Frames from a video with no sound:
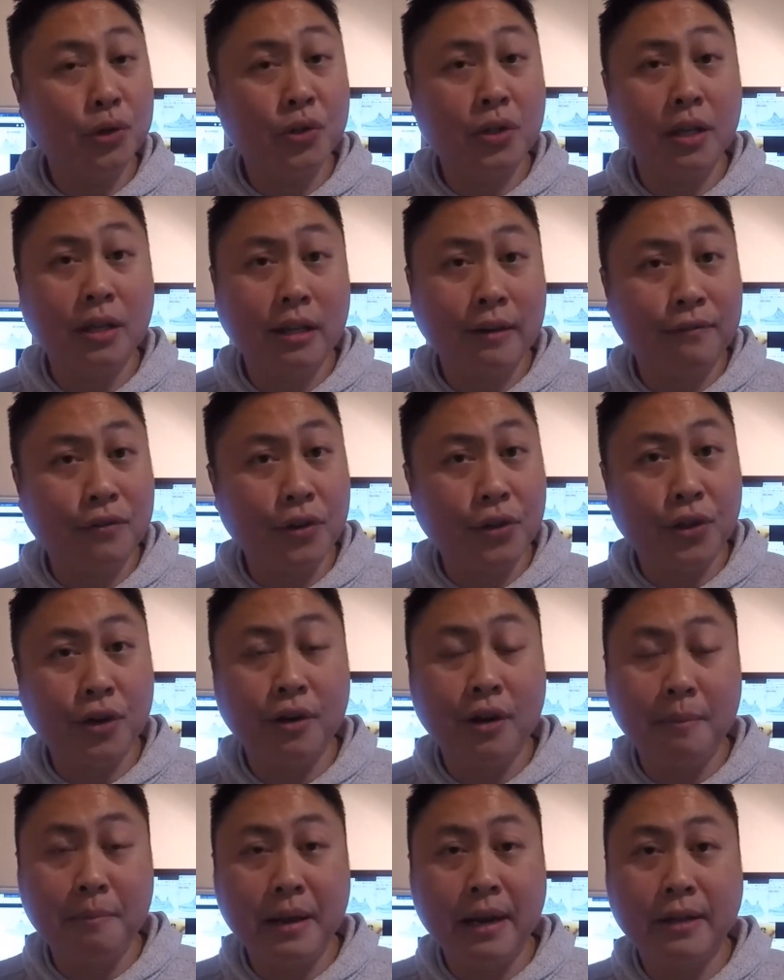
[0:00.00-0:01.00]
sit there for
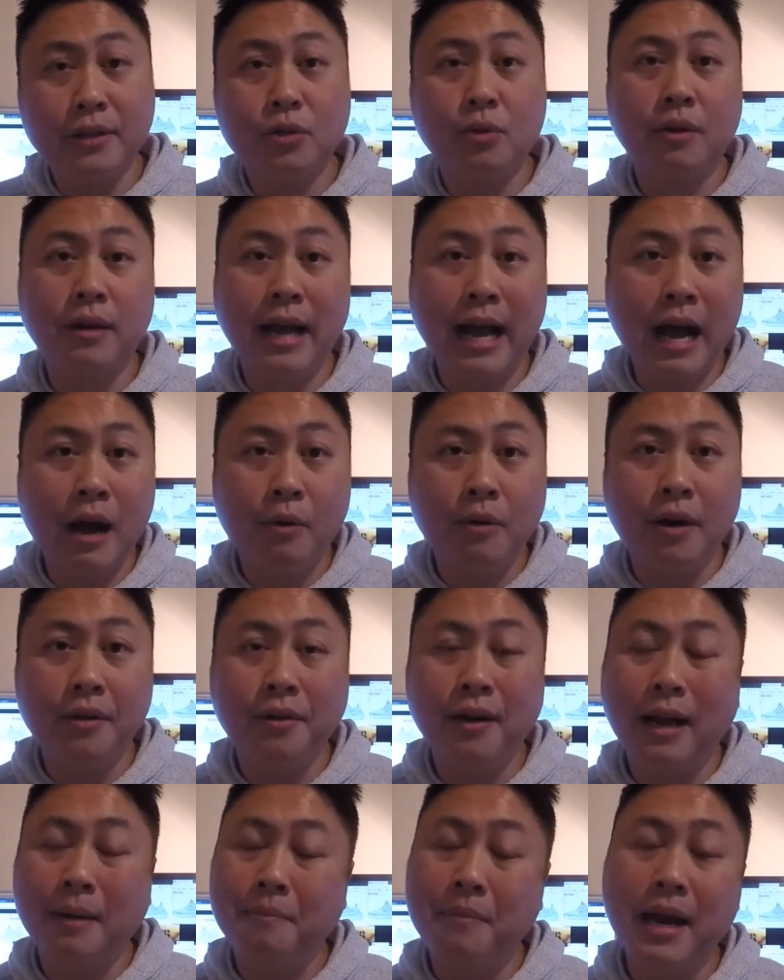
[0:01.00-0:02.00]
30 minutes or an hour and
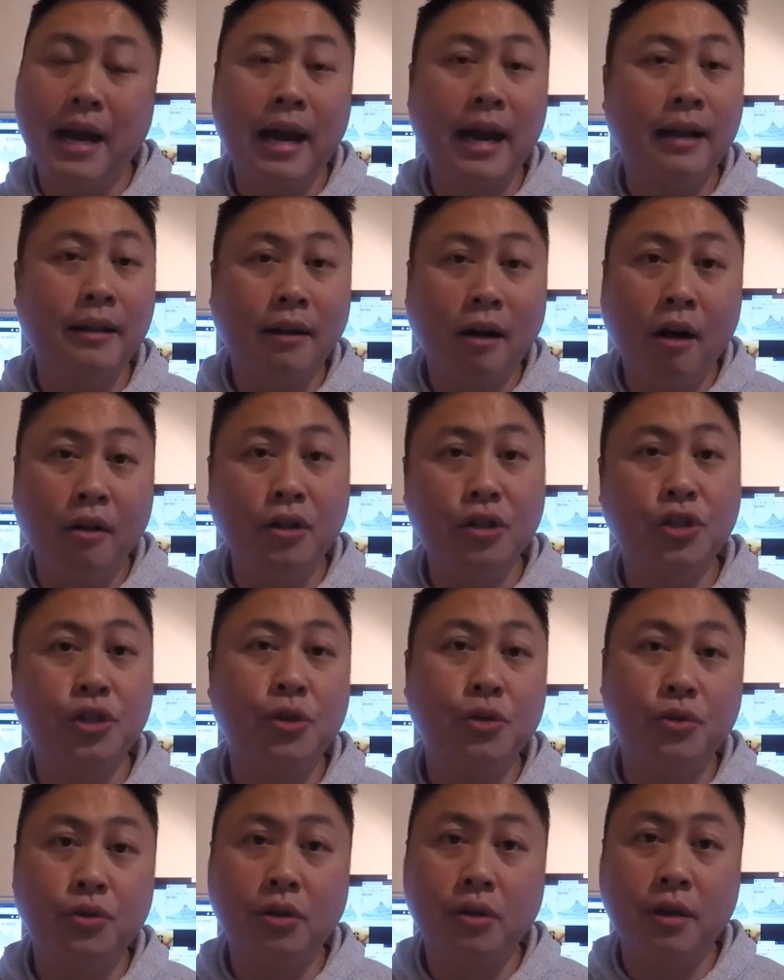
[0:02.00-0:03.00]
they're like, man, all the
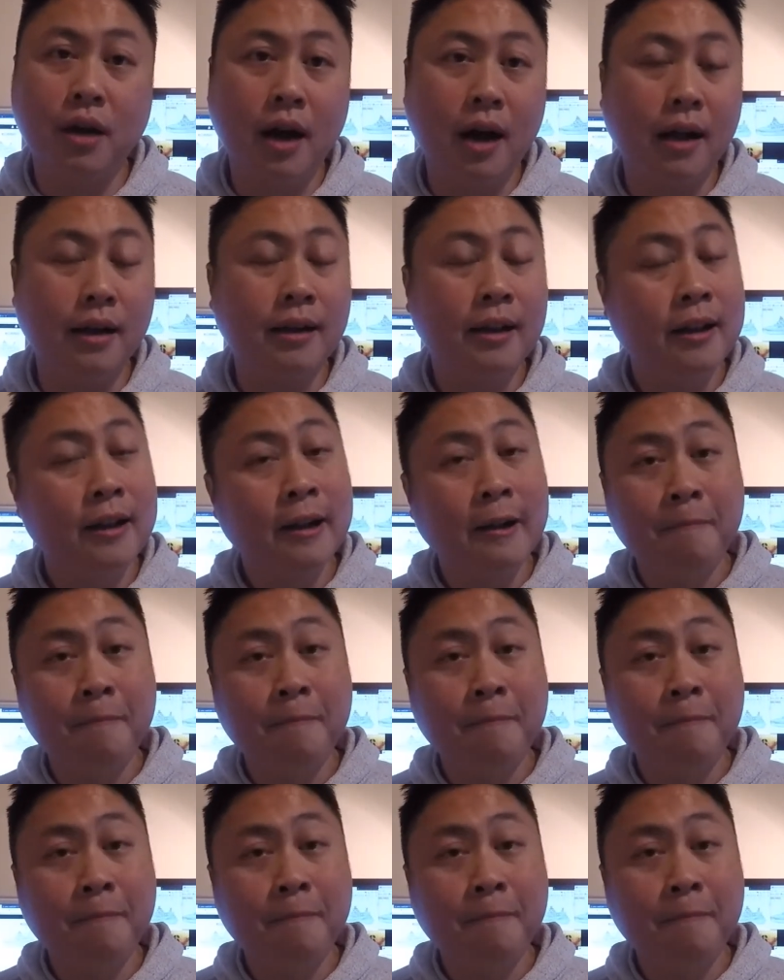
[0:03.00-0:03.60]
shoes are gone.